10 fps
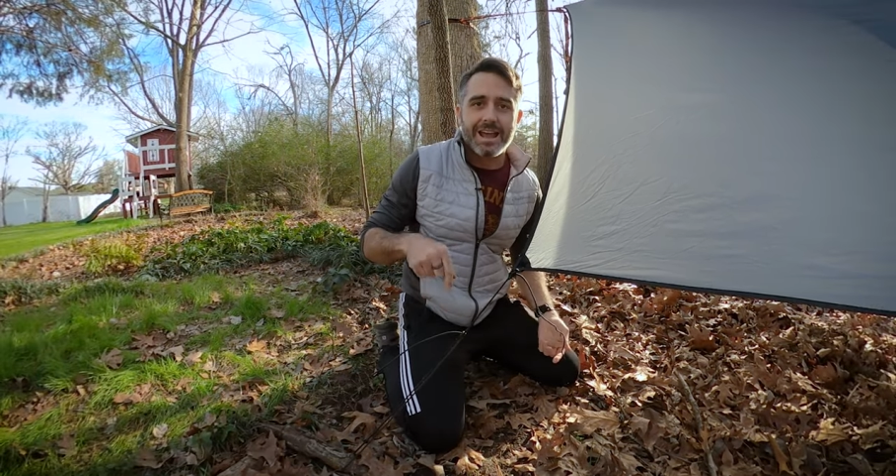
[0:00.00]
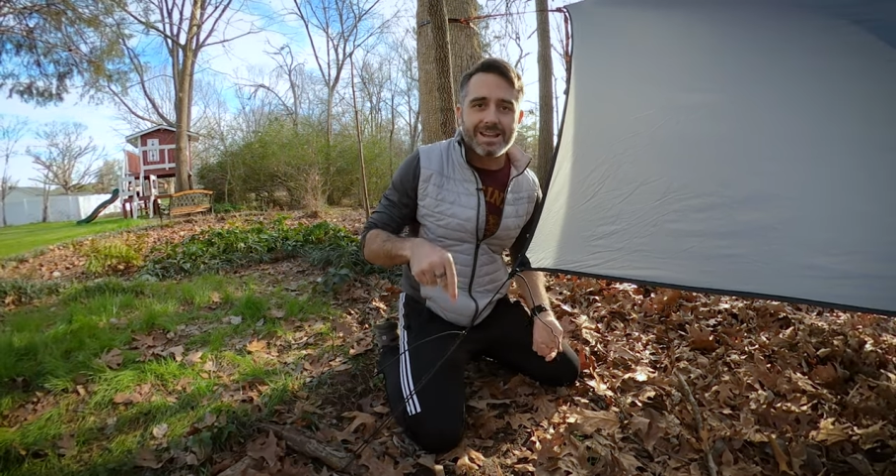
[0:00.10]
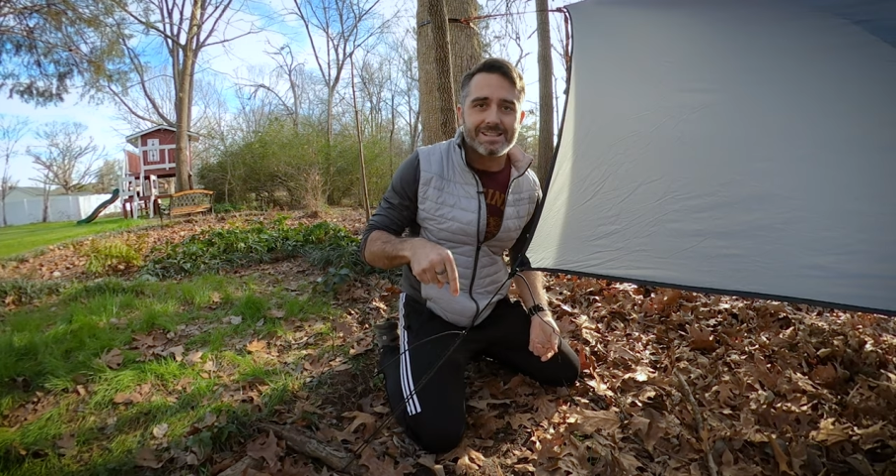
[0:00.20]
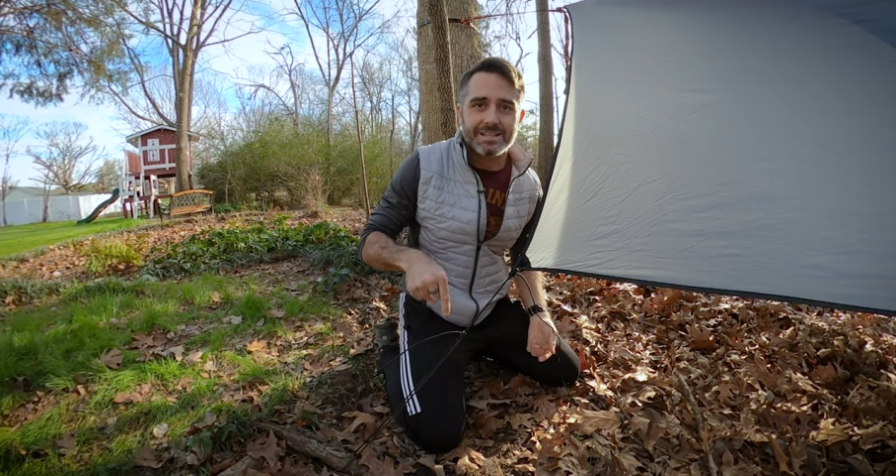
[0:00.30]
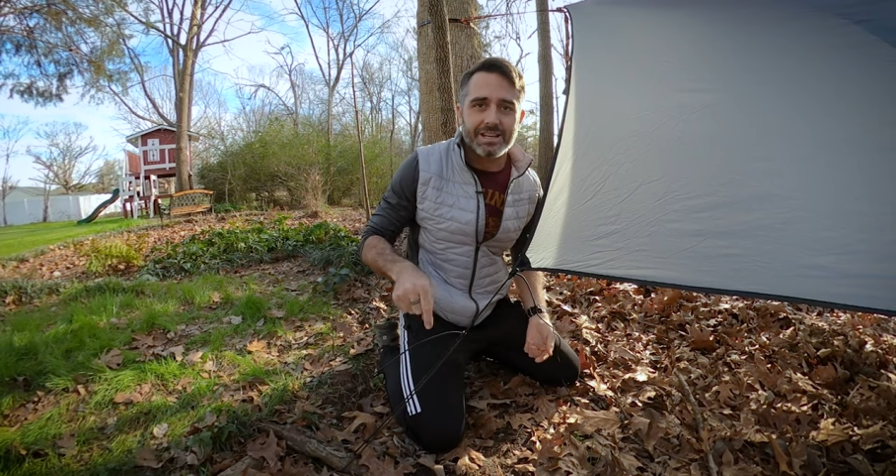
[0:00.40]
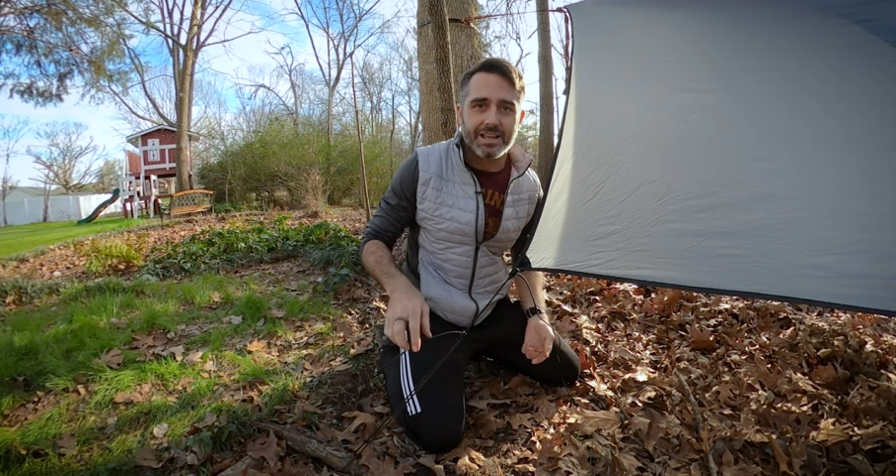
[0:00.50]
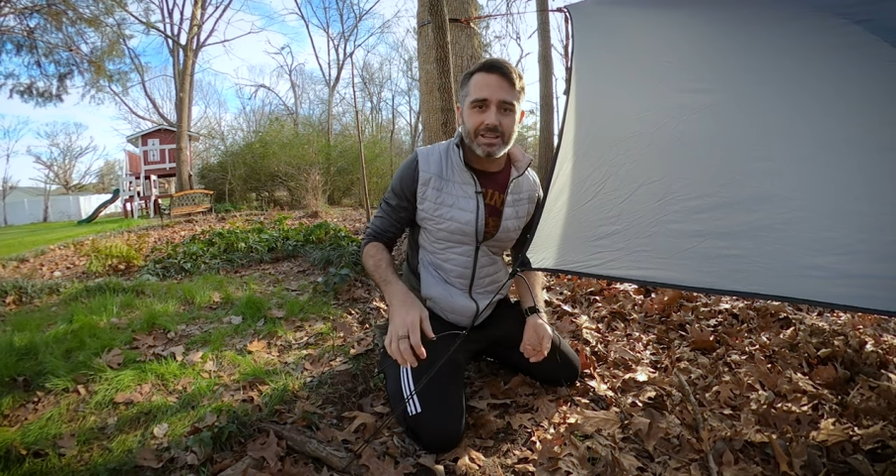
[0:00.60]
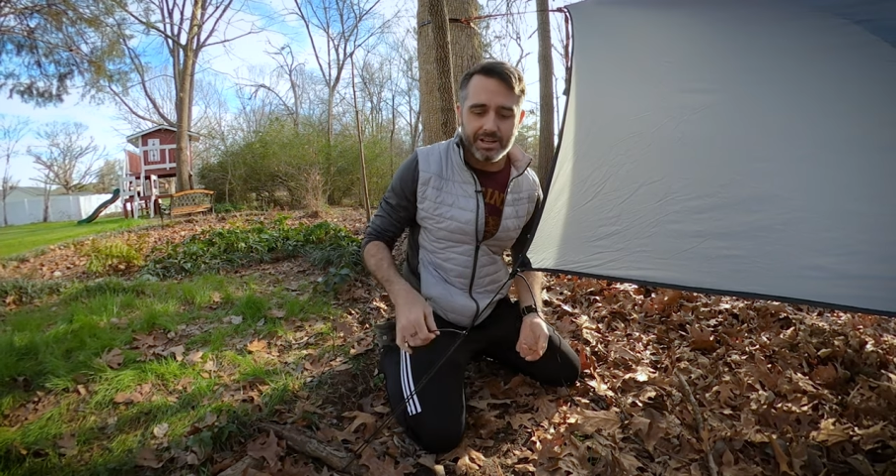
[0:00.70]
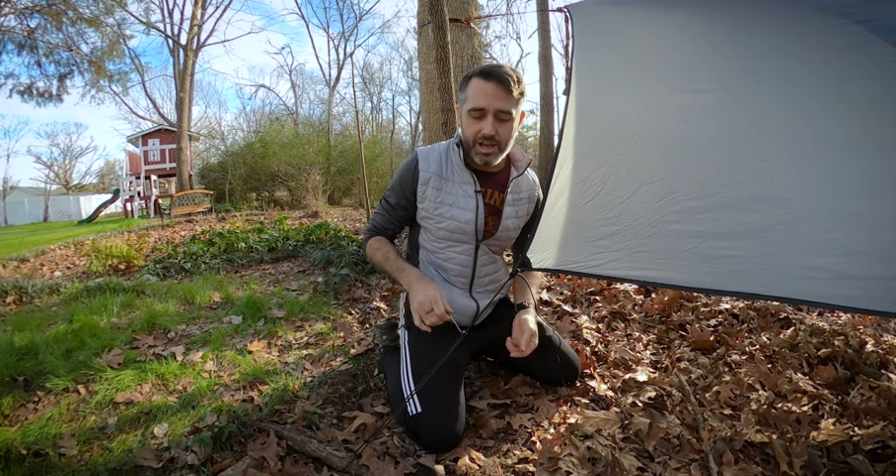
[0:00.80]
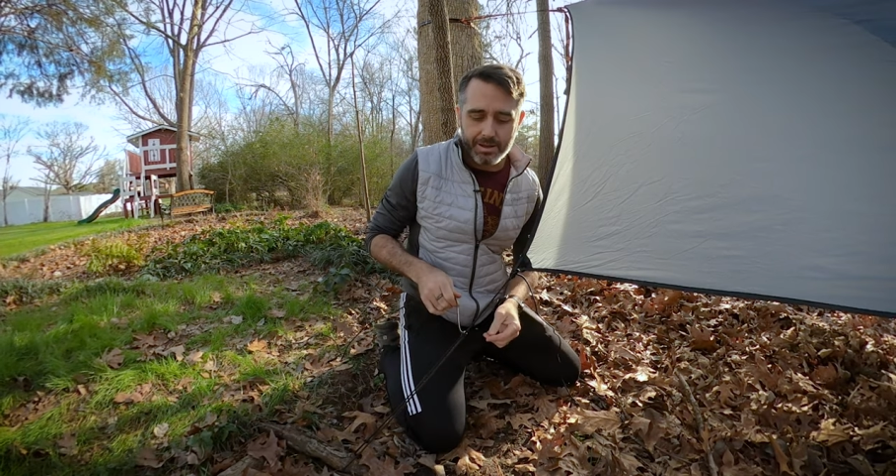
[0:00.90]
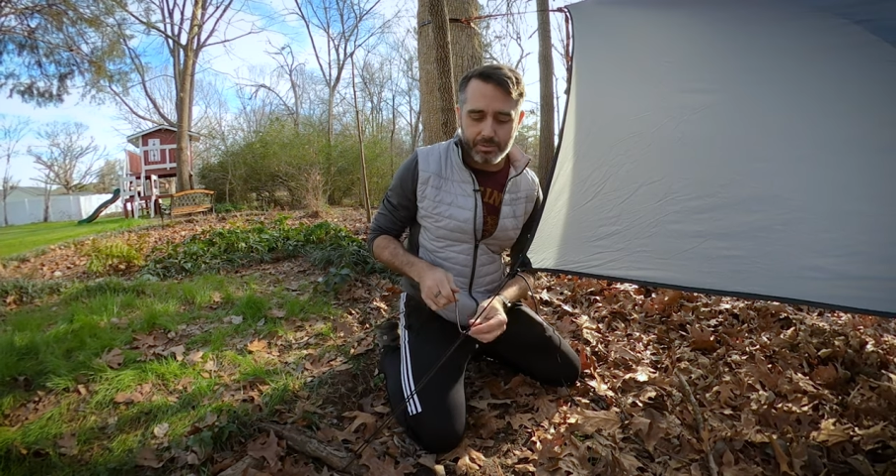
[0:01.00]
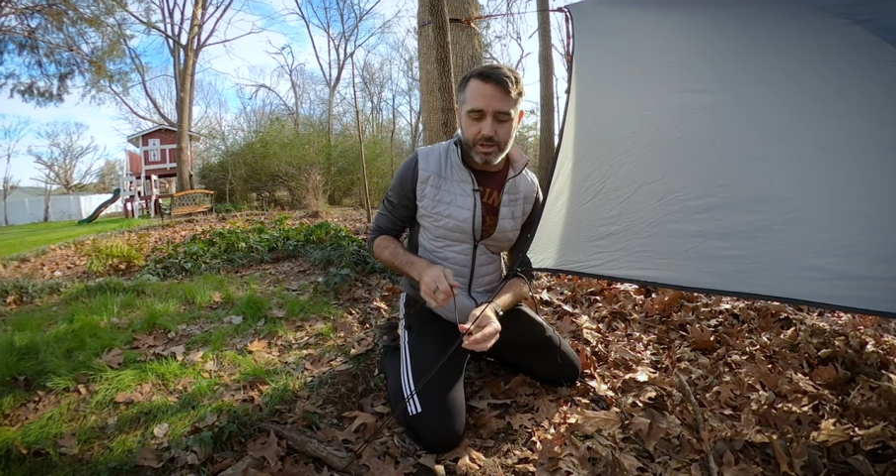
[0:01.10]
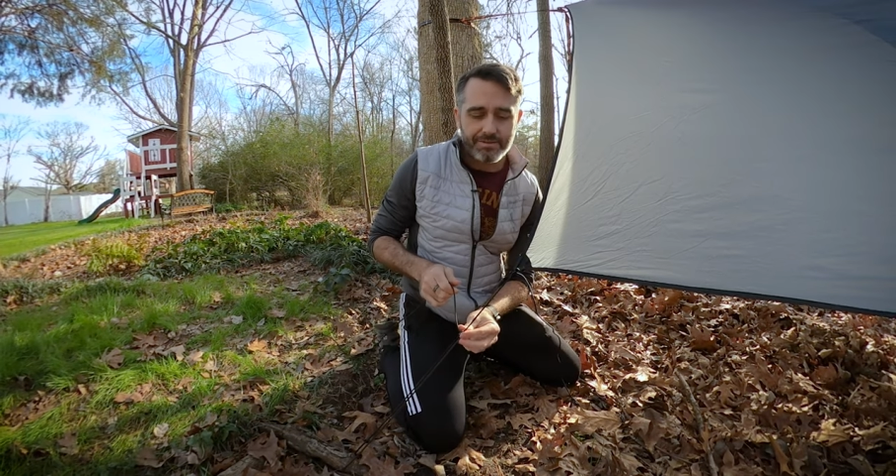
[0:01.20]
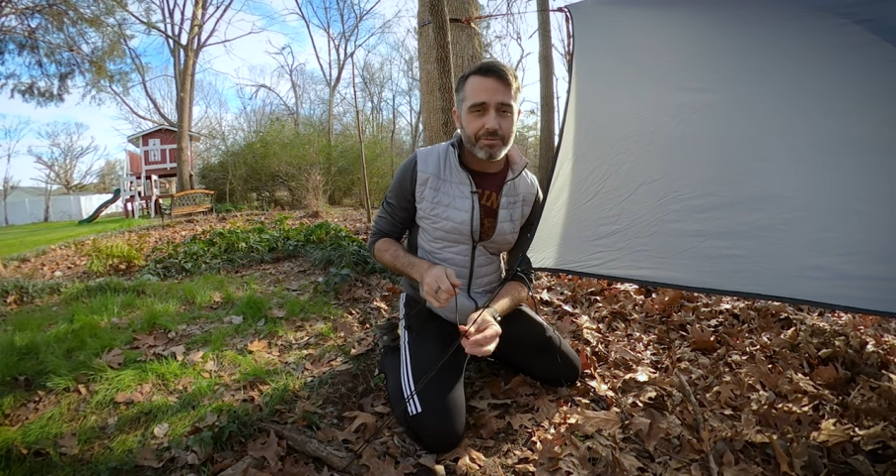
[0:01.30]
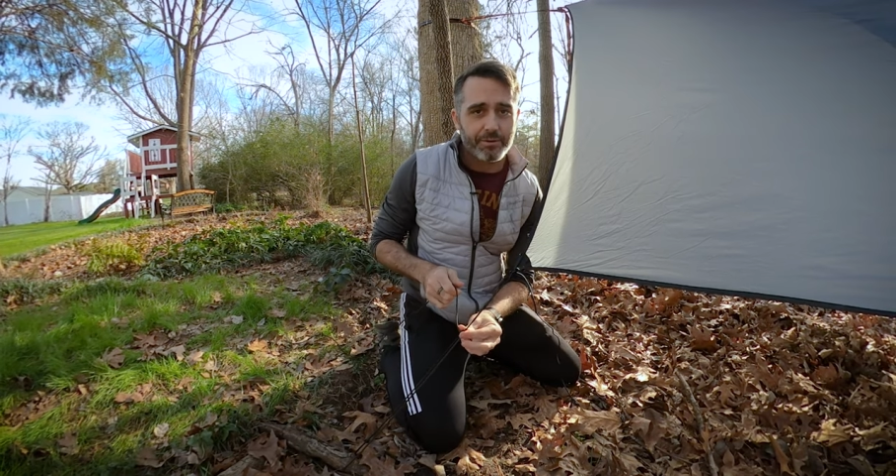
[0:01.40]
as I tied the knot, but
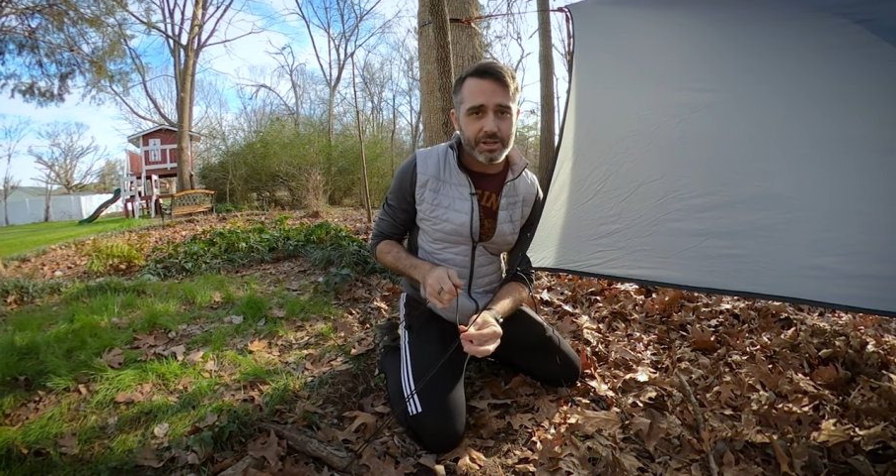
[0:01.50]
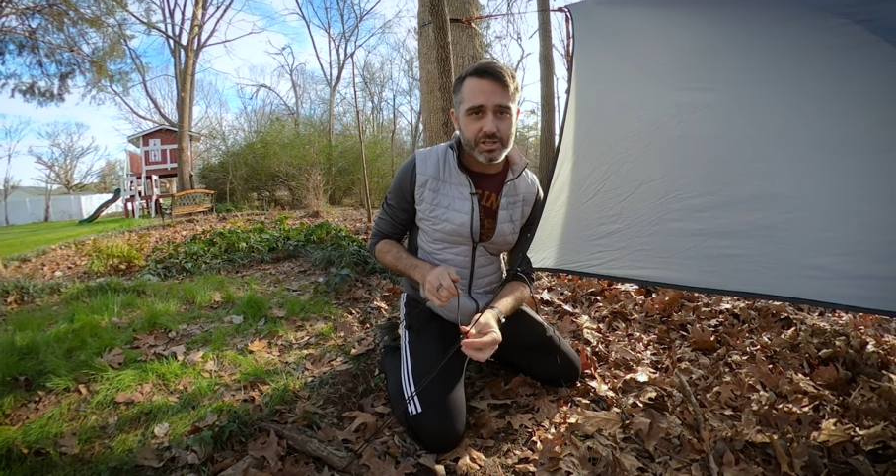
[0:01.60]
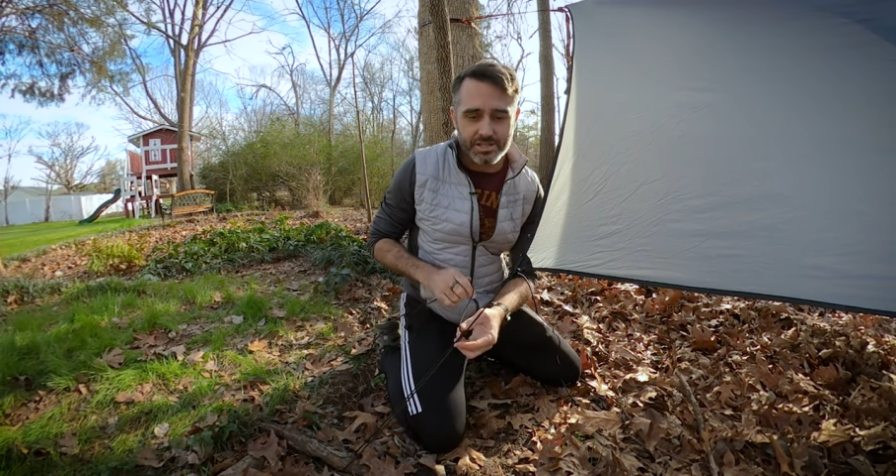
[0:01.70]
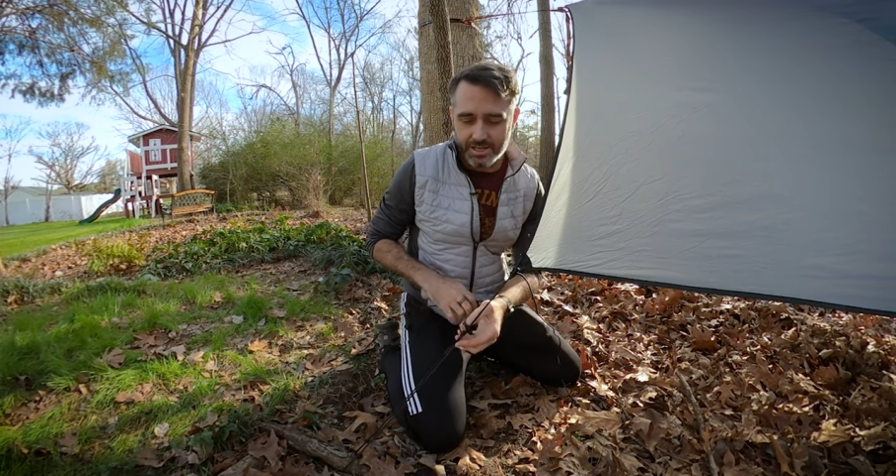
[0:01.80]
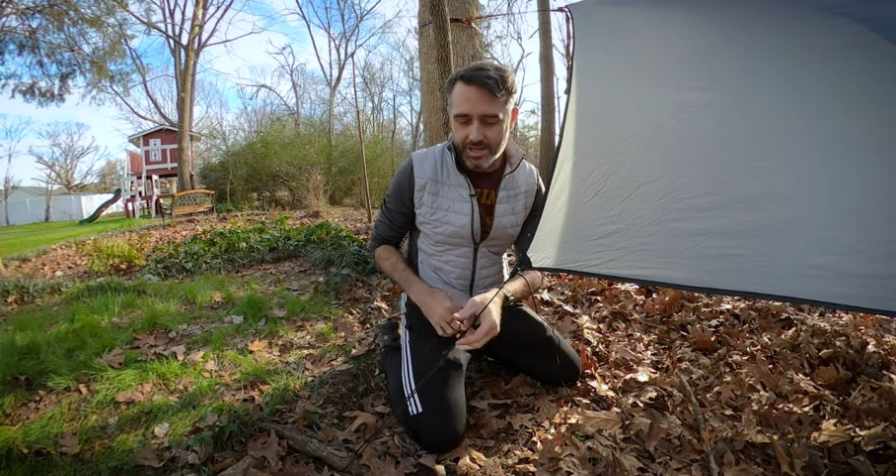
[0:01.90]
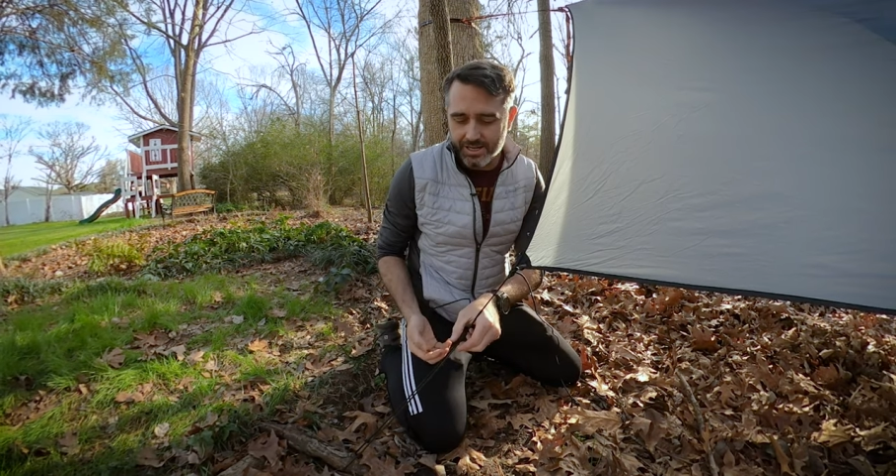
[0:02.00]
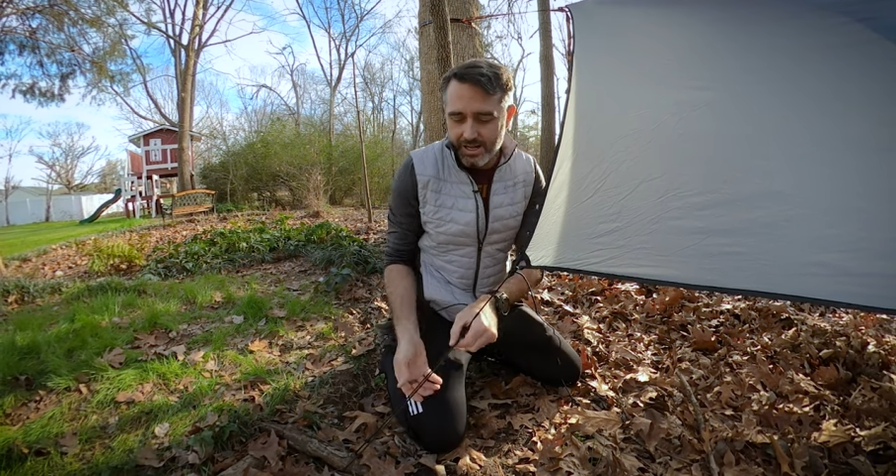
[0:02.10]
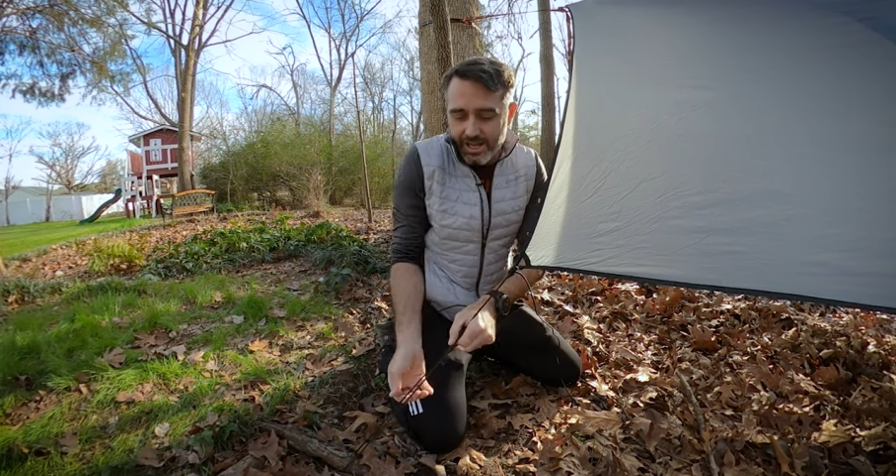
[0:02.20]
you have a friction knot,